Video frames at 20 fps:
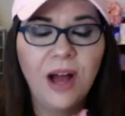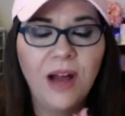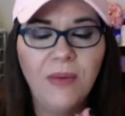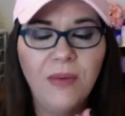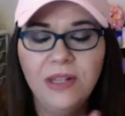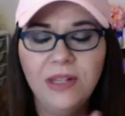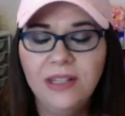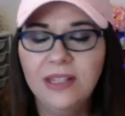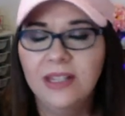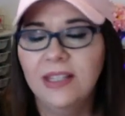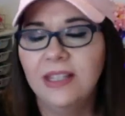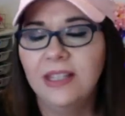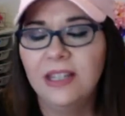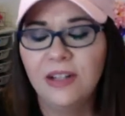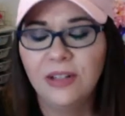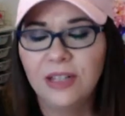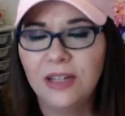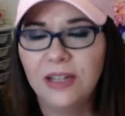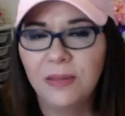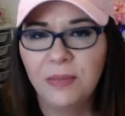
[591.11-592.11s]
I would
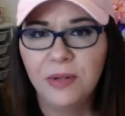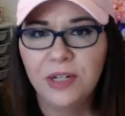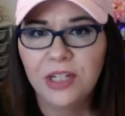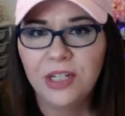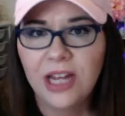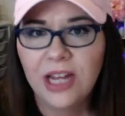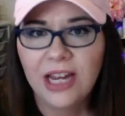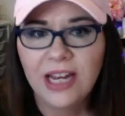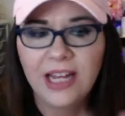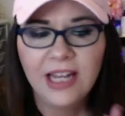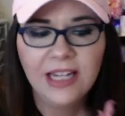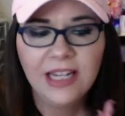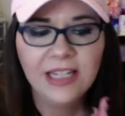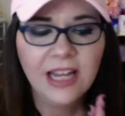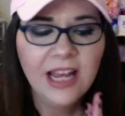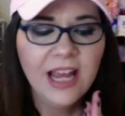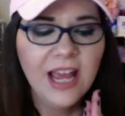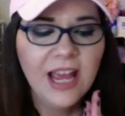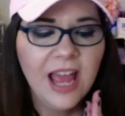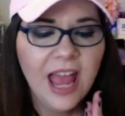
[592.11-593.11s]
sincerely appreciate it.
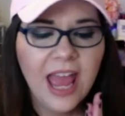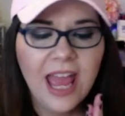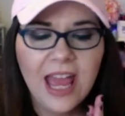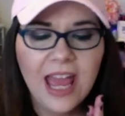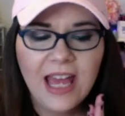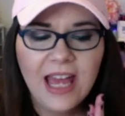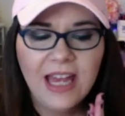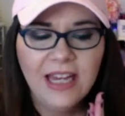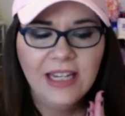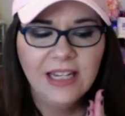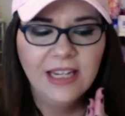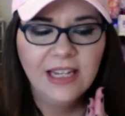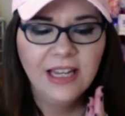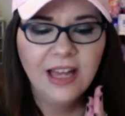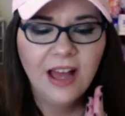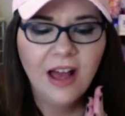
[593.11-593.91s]
And,